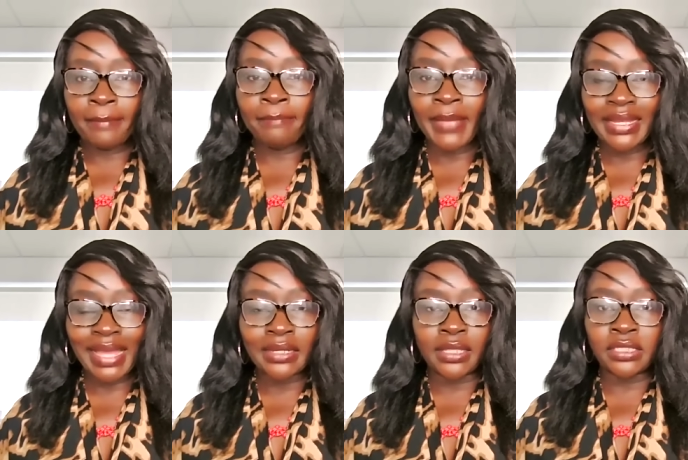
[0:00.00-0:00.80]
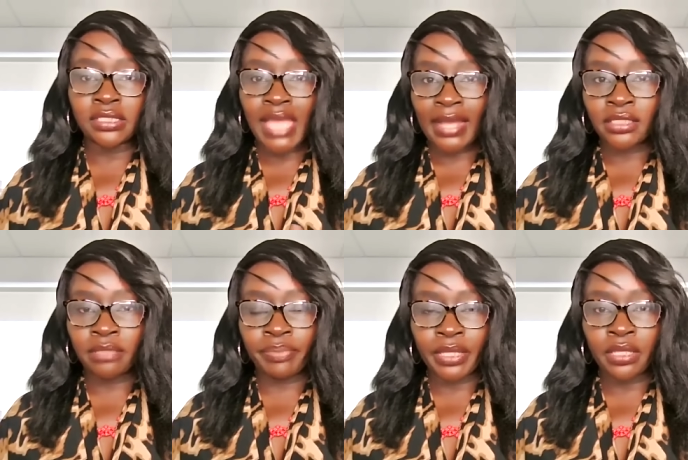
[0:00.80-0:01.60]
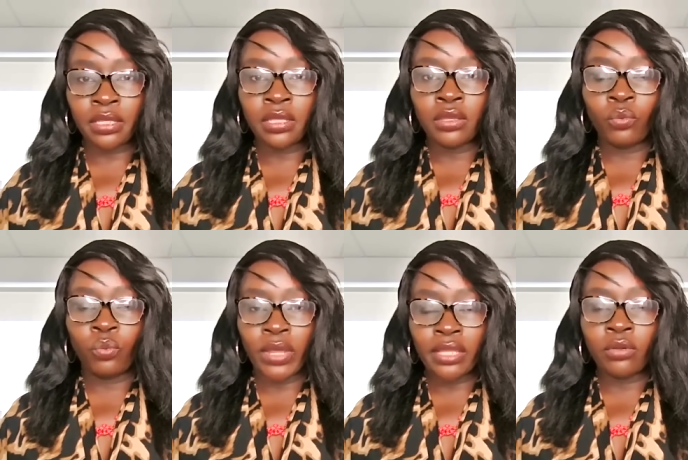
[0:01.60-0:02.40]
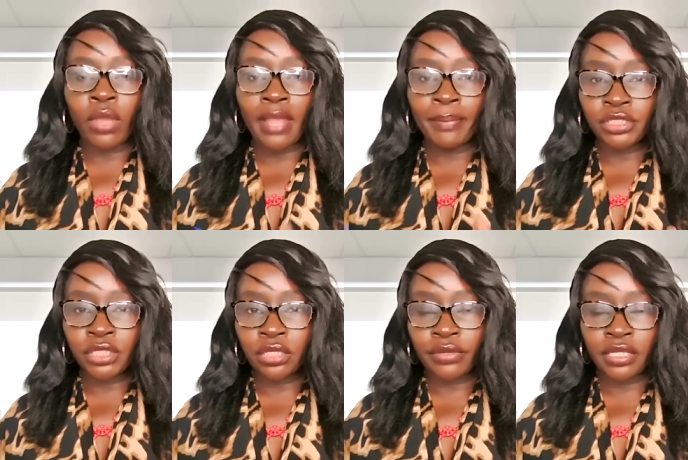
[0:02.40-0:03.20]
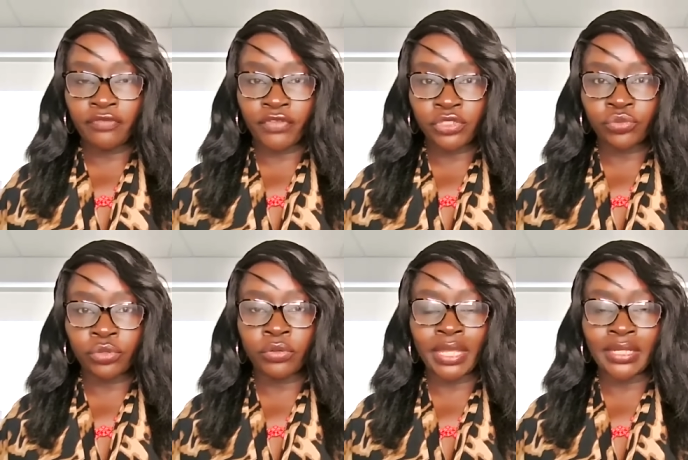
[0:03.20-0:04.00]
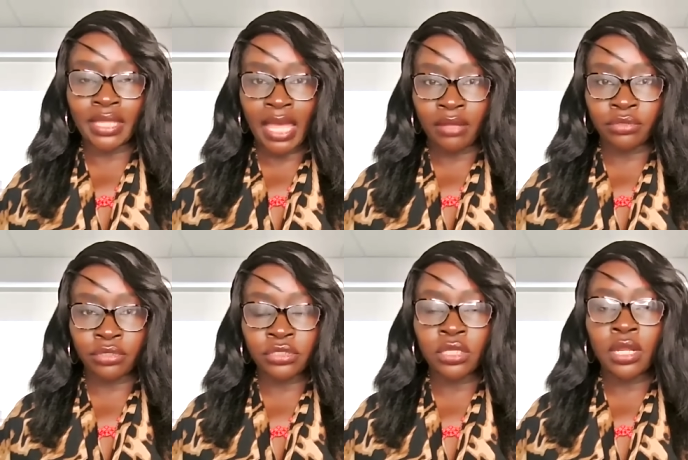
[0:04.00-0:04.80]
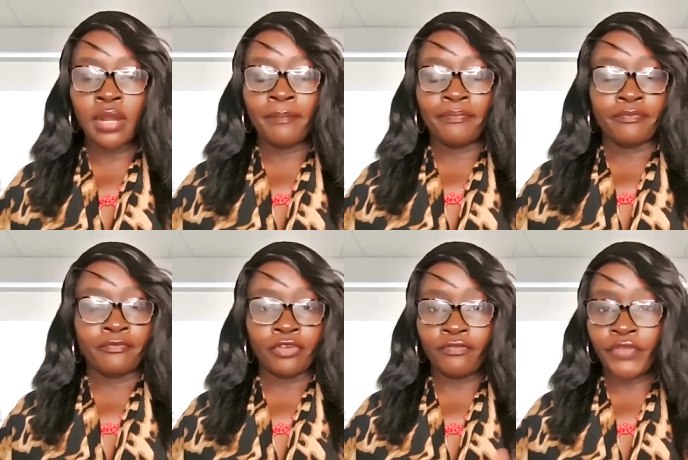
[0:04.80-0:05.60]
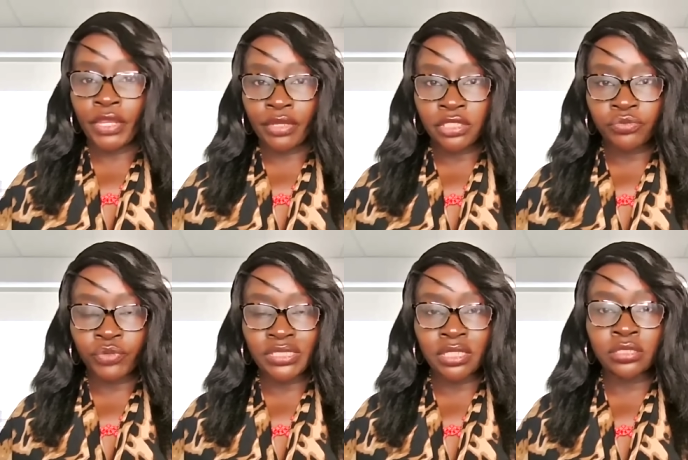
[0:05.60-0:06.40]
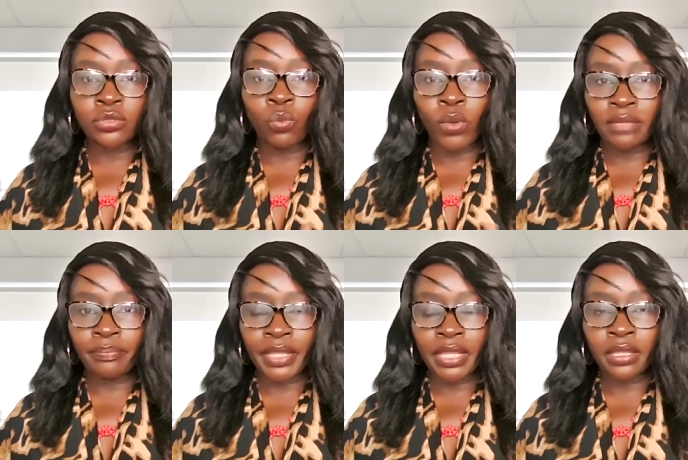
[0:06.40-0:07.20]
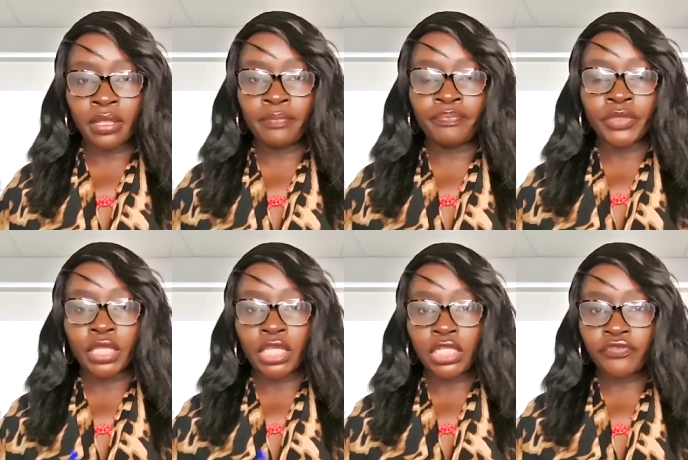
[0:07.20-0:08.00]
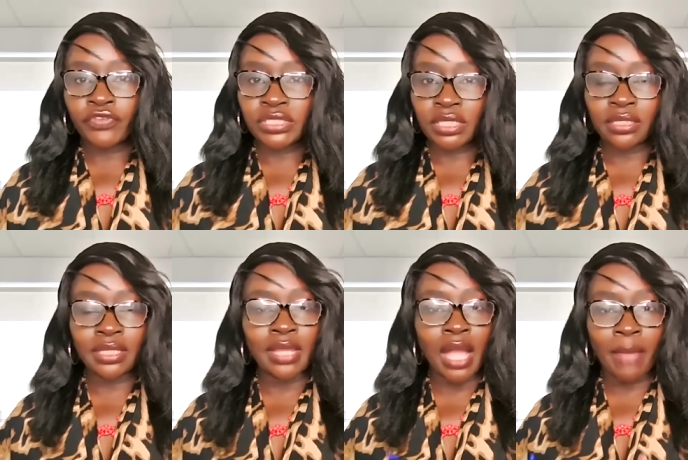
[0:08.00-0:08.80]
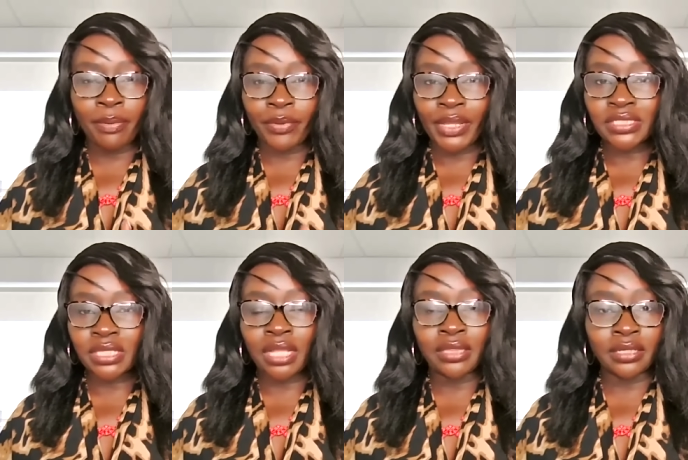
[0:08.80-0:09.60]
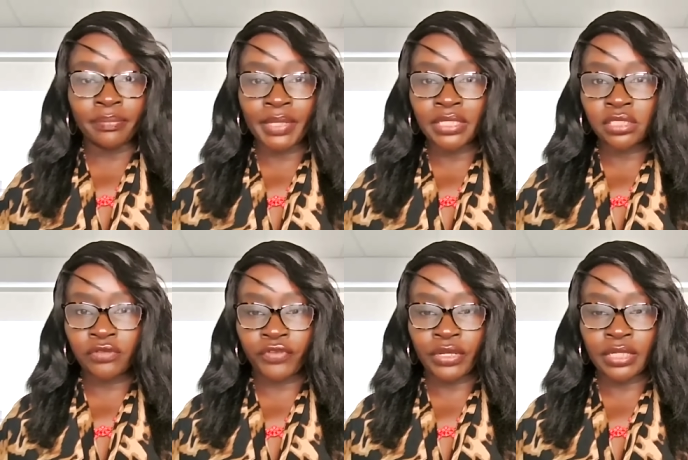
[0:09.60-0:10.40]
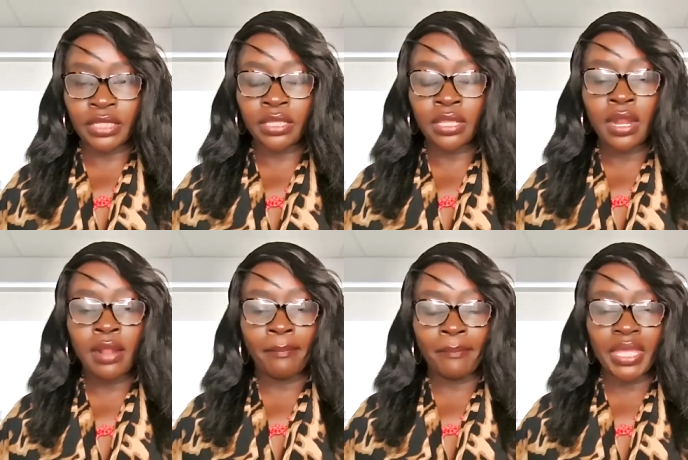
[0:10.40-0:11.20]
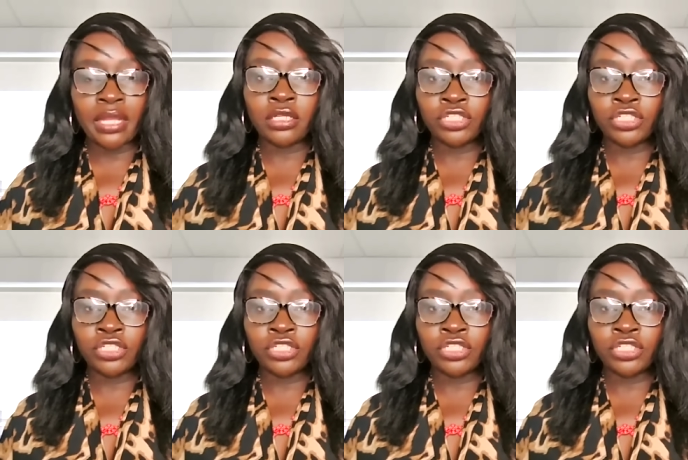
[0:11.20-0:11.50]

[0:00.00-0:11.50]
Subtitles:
may not exactly be what a particular individual encounters for various reasons. One being each facility operates a little bit differently, but